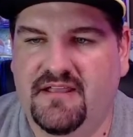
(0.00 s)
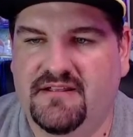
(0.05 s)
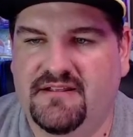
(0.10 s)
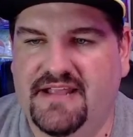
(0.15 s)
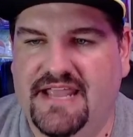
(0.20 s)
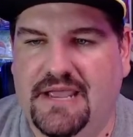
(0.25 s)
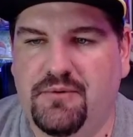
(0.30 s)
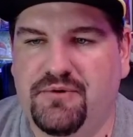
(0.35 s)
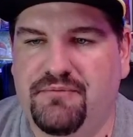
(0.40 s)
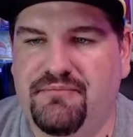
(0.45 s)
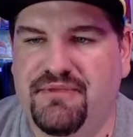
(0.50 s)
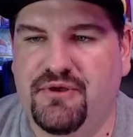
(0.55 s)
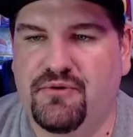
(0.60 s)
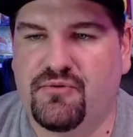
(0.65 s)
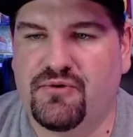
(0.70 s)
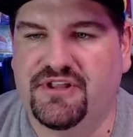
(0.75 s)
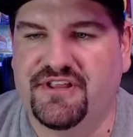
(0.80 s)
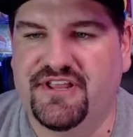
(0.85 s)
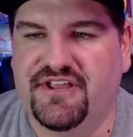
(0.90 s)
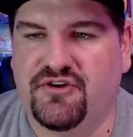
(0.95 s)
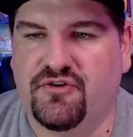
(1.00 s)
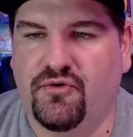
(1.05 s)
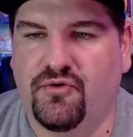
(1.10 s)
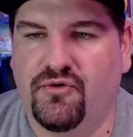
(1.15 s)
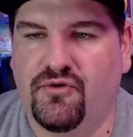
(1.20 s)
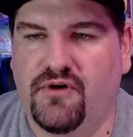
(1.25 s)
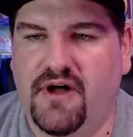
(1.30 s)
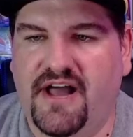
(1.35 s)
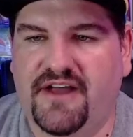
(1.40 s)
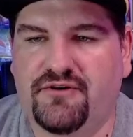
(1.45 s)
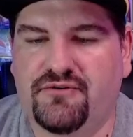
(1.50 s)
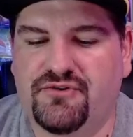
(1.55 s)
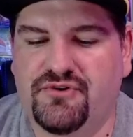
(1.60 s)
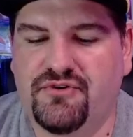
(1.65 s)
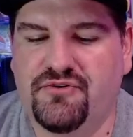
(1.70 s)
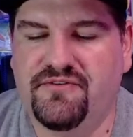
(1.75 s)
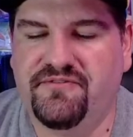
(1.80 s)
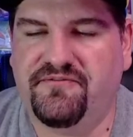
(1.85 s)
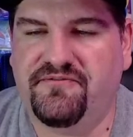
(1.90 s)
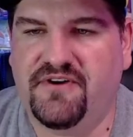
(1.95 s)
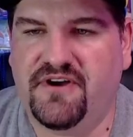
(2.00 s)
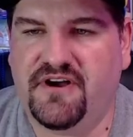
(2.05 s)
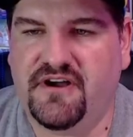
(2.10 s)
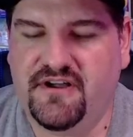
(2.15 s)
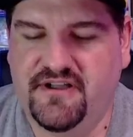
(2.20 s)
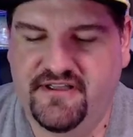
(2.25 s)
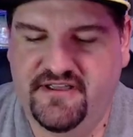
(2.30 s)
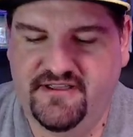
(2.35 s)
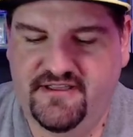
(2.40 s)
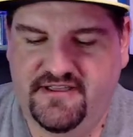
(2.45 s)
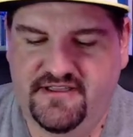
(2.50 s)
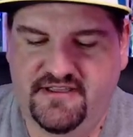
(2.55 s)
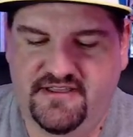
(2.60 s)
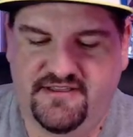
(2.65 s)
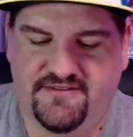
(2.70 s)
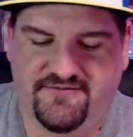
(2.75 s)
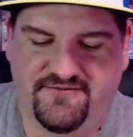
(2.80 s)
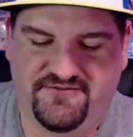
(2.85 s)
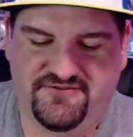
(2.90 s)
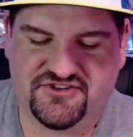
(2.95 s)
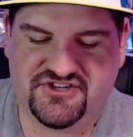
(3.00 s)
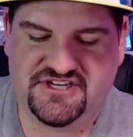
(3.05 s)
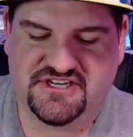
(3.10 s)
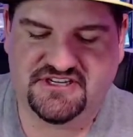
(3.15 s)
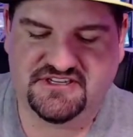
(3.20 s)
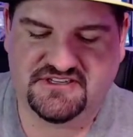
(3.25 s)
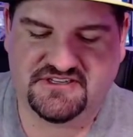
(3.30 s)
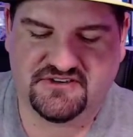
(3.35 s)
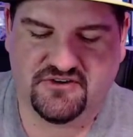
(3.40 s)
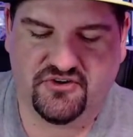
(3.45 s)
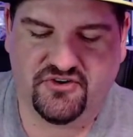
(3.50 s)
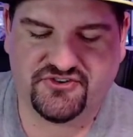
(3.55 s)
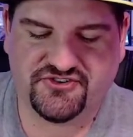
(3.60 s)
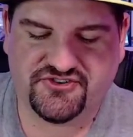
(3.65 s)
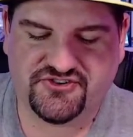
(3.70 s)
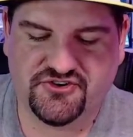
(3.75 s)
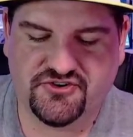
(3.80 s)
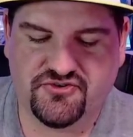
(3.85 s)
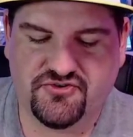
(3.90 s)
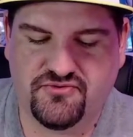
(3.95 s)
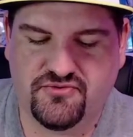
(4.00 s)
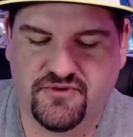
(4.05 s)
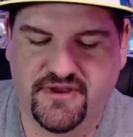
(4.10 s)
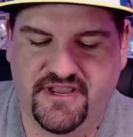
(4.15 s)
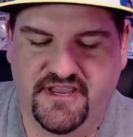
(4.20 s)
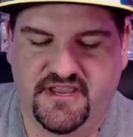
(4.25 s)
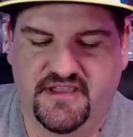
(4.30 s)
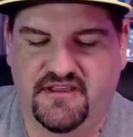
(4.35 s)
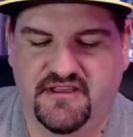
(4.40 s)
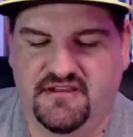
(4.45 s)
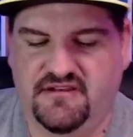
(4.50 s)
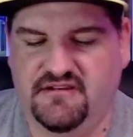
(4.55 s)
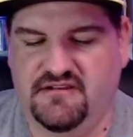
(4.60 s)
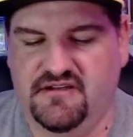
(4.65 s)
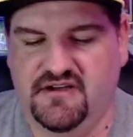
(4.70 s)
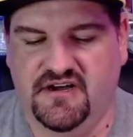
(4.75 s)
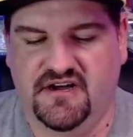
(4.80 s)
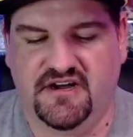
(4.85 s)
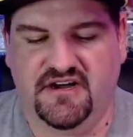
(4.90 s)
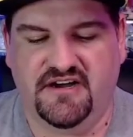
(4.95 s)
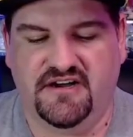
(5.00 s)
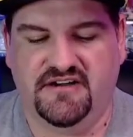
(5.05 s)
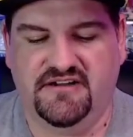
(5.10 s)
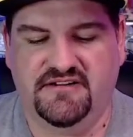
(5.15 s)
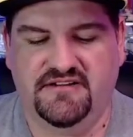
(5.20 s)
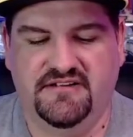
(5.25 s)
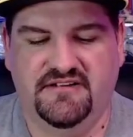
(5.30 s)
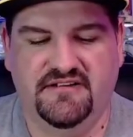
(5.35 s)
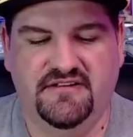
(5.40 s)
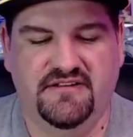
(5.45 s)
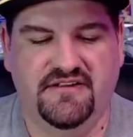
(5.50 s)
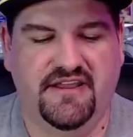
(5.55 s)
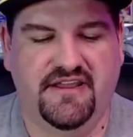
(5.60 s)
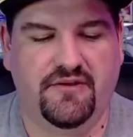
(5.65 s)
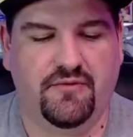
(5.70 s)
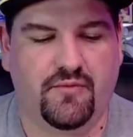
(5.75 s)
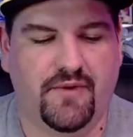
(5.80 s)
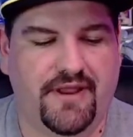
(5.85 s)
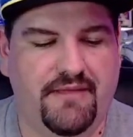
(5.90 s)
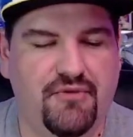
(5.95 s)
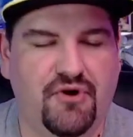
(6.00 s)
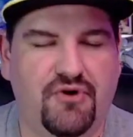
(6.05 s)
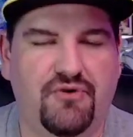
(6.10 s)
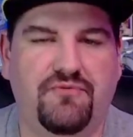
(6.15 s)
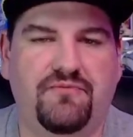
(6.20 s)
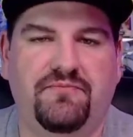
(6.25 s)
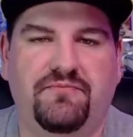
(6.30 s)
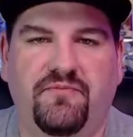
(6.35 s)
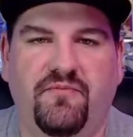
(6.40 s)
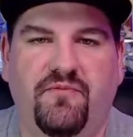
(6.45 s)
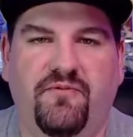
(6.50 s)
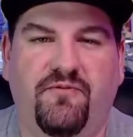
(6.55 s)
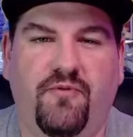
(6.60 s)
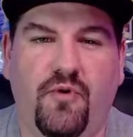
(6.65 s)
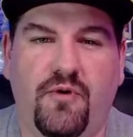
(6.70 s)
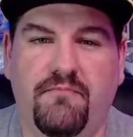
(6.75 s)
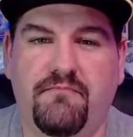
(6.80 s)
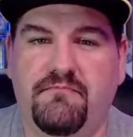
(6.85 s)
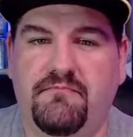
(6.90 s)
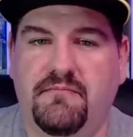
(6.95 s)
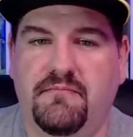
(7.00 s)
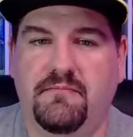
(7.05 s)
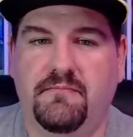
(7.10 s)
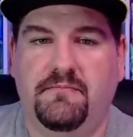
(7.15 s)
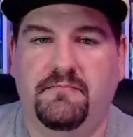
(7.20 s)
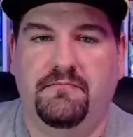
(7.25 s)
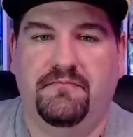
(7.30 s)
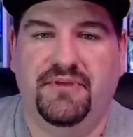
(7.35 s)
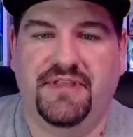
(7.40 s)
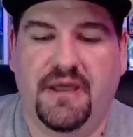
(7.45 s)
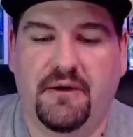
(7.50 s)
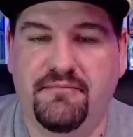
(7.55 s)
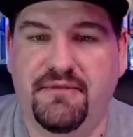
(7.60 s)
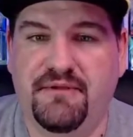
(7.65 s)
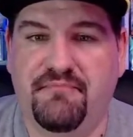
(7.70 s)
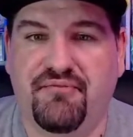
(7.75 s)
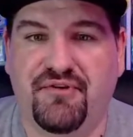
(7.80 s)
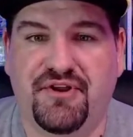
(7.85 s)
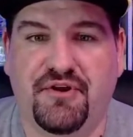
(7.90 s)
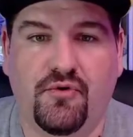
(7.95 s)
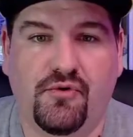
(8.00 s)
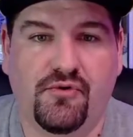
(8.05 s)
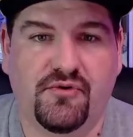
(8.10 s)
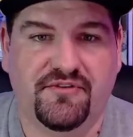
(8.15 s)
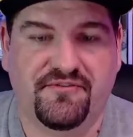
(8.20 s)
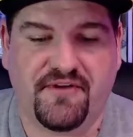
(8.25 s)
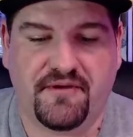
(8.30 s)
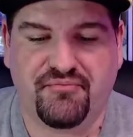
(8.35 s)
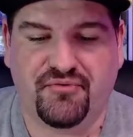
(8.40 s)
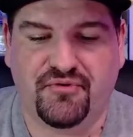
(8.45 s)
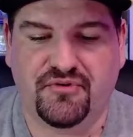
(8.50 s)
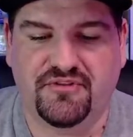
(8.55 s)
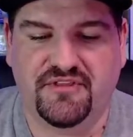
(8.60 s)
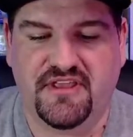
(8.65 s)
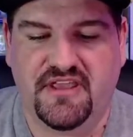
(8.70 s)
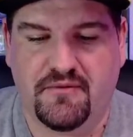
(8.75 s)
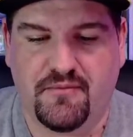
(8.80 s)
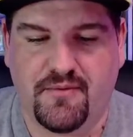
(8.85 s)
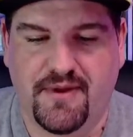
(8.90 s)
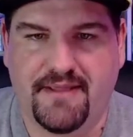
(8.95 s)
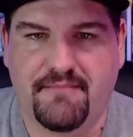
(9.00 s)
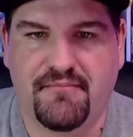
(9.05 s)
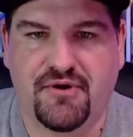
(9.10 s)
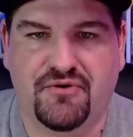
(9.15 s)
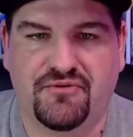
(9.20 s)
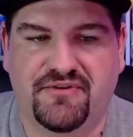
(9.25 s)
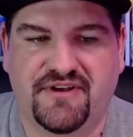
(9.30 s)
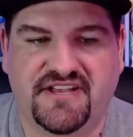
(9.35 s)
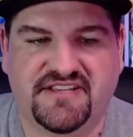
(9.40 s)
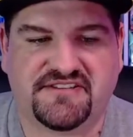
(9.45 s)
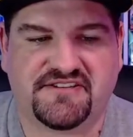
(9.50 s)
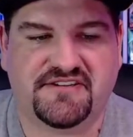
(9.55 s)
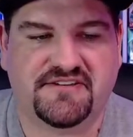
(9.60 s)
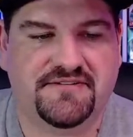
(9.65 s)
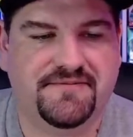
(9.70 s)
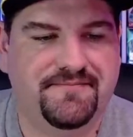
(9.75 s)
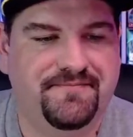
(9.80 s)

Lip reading: It would be really cool. I don't know if she's also in rainbow form, but that would be pretty cool if I pulled the rainbow Nessa.